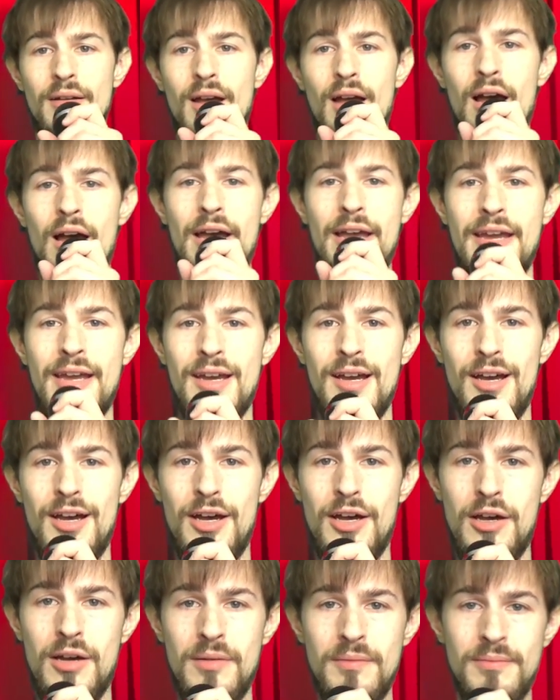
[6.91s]
Hi,
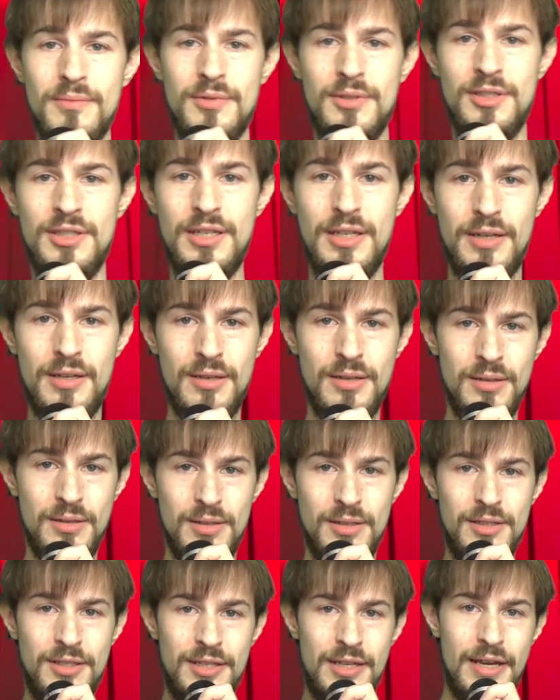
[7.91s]
um, C-
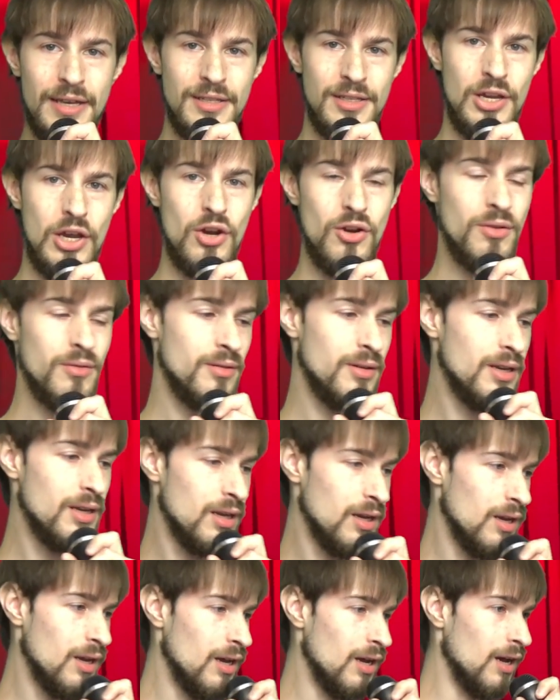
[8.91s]
CS here.
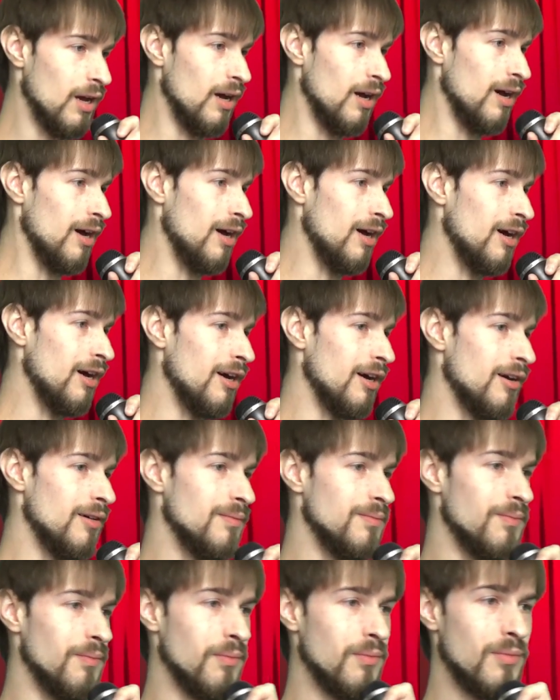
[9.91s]

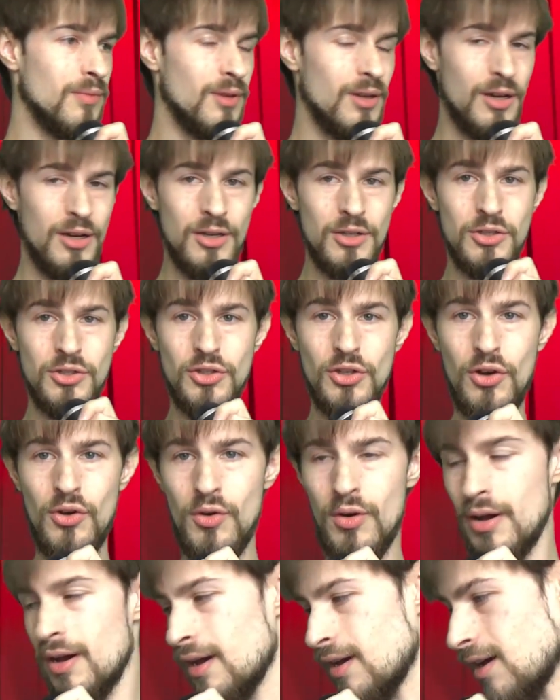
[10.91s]
Um,
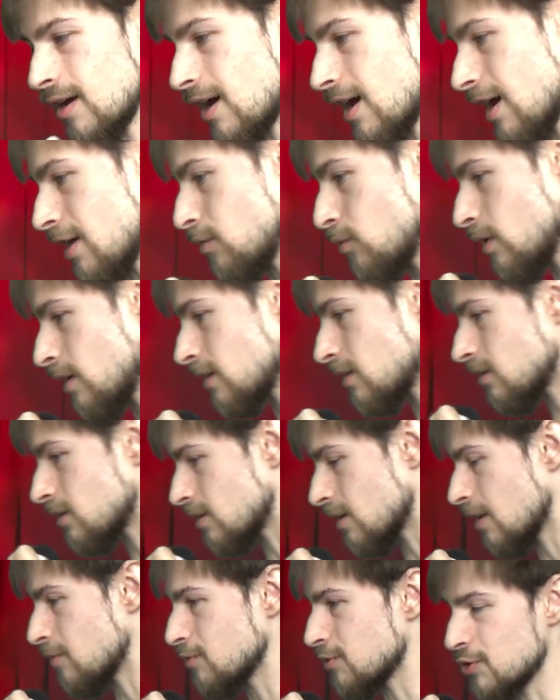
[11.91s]
so I went.
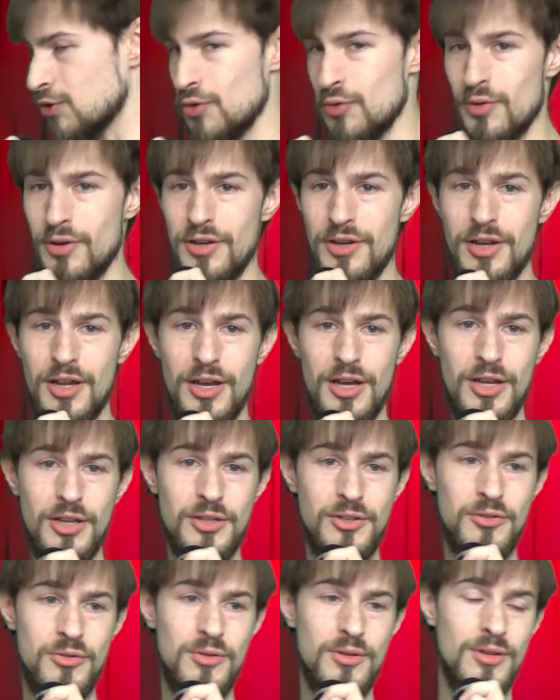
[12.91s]
I was going
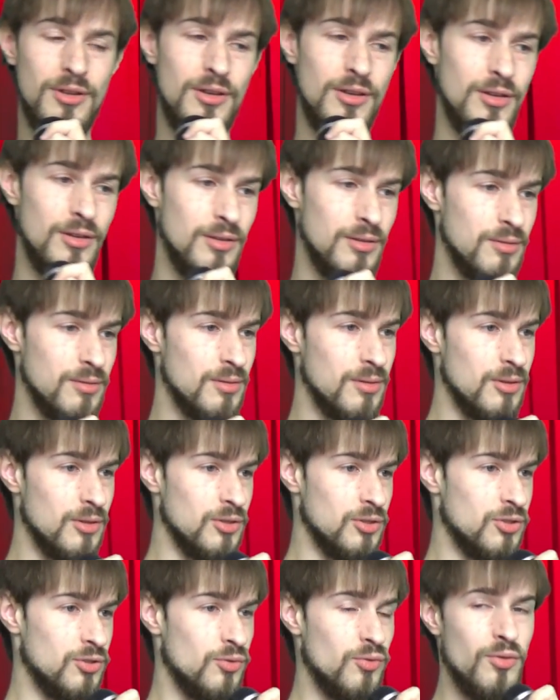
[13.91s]
uh, to the the
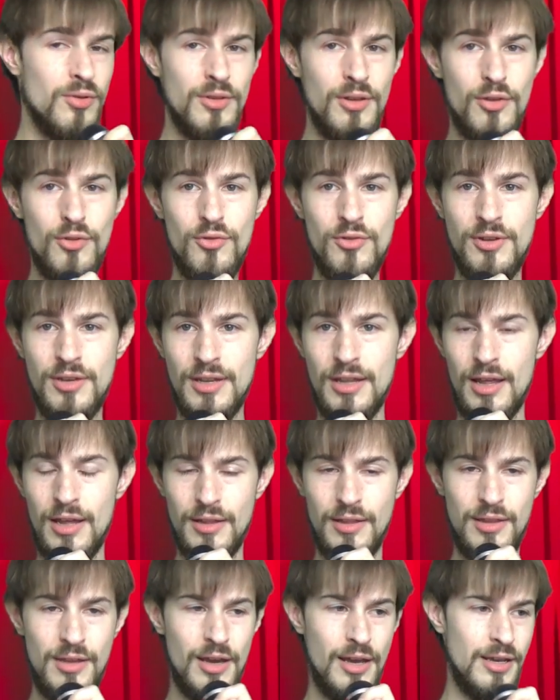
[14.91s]
store the other,
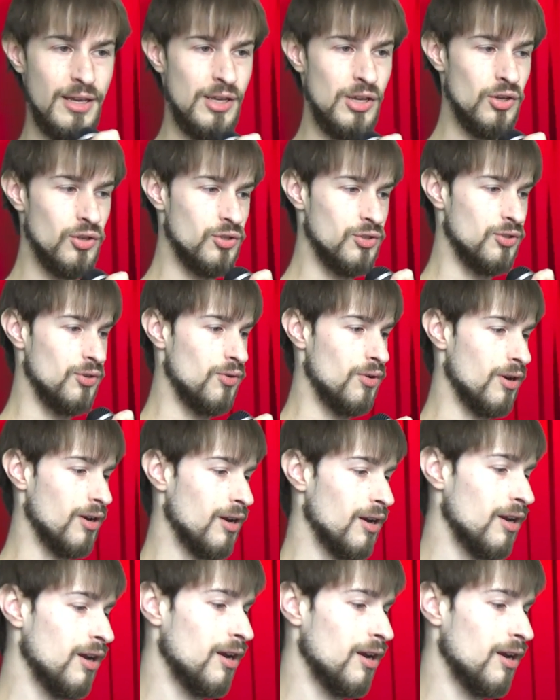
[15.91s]
like the IKEA store,